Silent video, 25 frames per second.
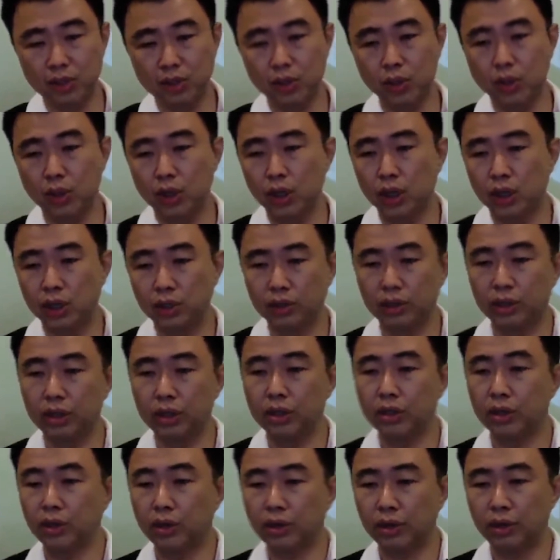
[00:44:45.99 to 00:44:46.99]
So you need
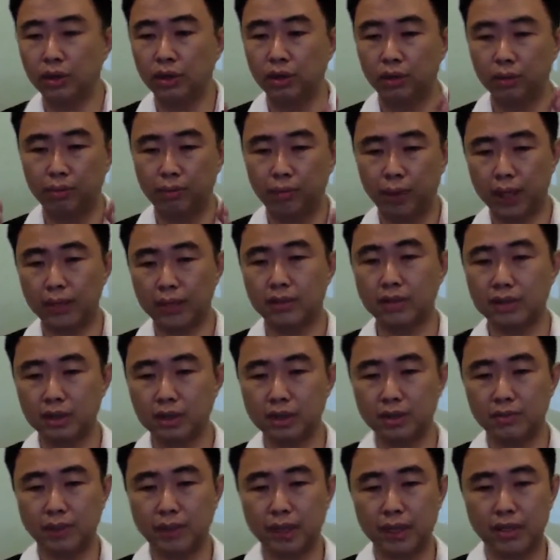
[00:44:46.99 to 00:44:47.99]
to take
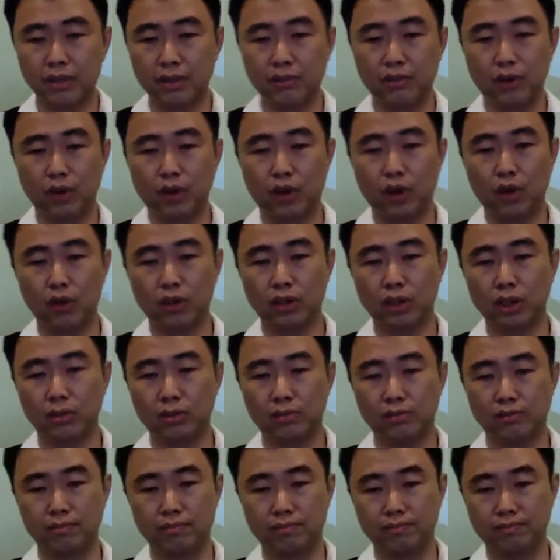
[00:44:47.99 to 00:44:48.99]
BaZi is better for
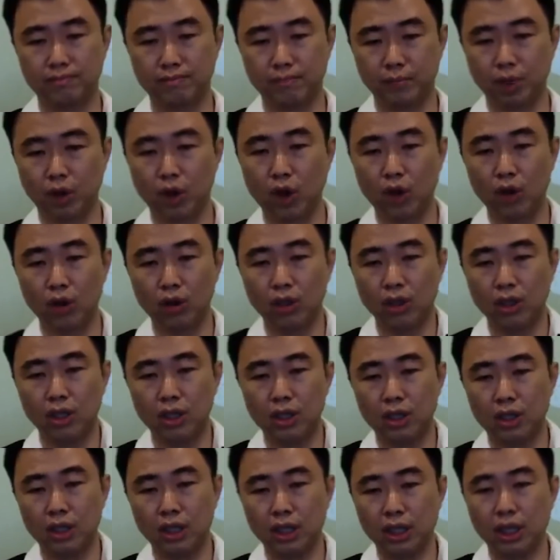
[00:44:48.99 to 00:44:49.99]

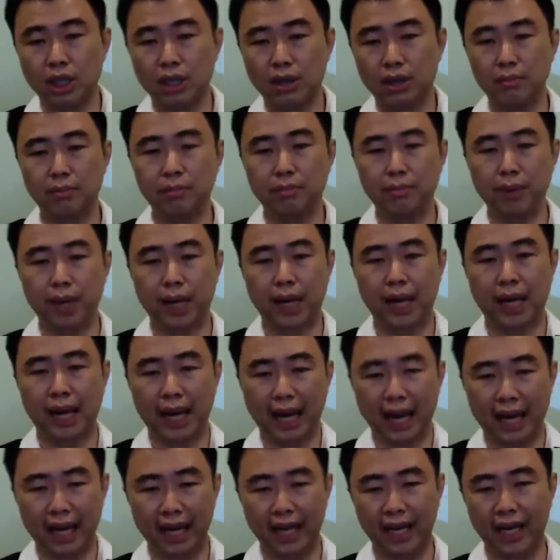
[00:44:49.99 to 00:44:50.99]
longer term
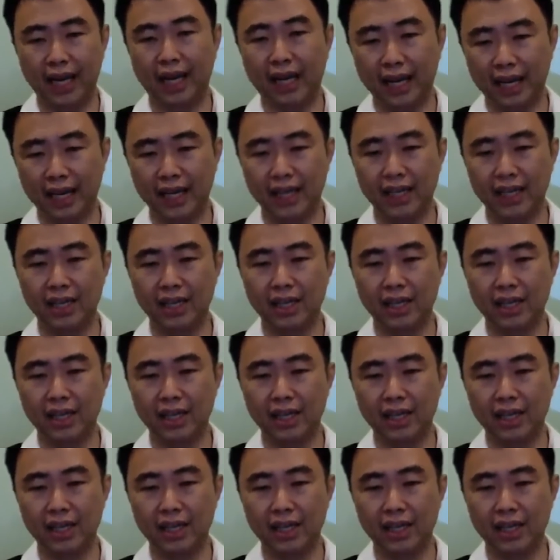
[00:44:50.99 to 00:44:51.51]
planning.